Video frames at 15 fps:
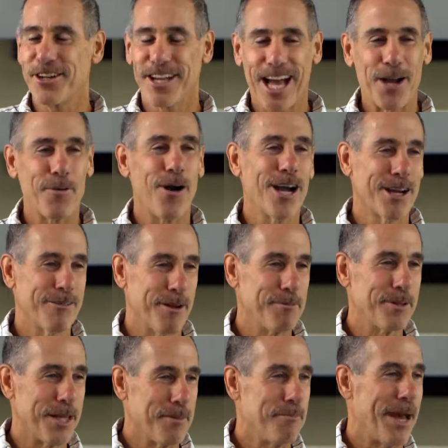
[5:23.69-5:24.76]
know, a guy walking
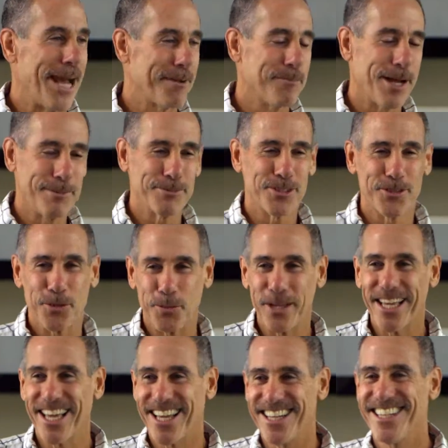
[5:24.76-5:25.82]
around playing bagpipes on the
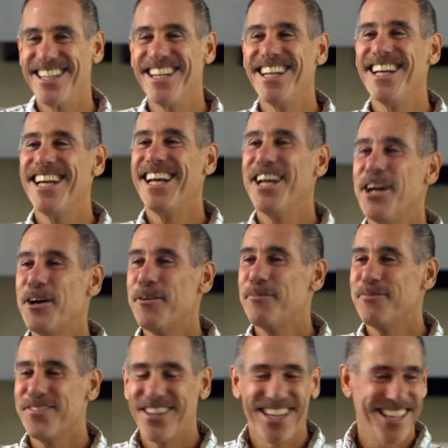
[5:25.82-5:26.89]
weekend.
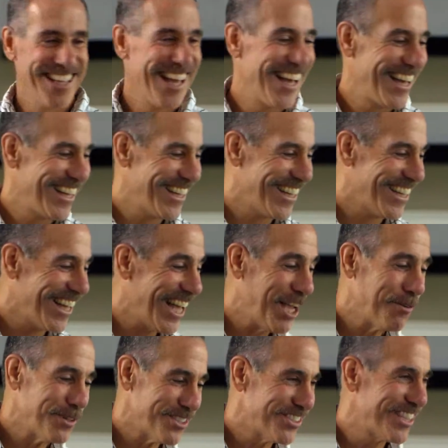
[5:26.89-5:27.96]
Yeah,
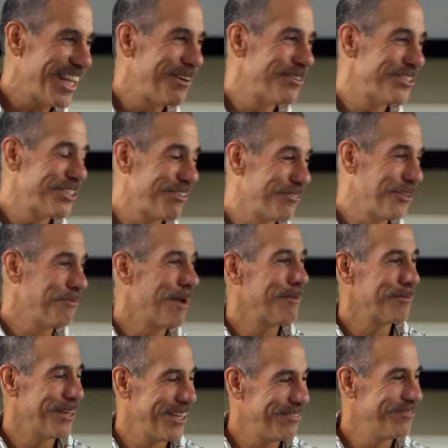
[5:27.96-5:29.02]
he was. Do you
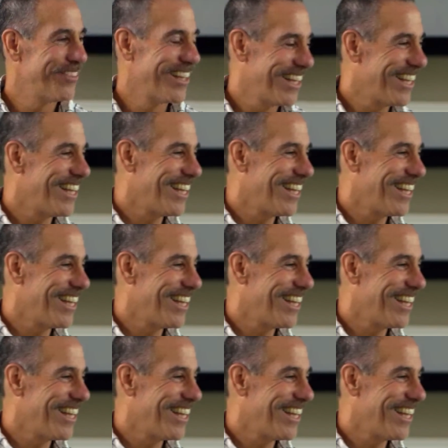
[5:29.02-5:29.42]
remember him?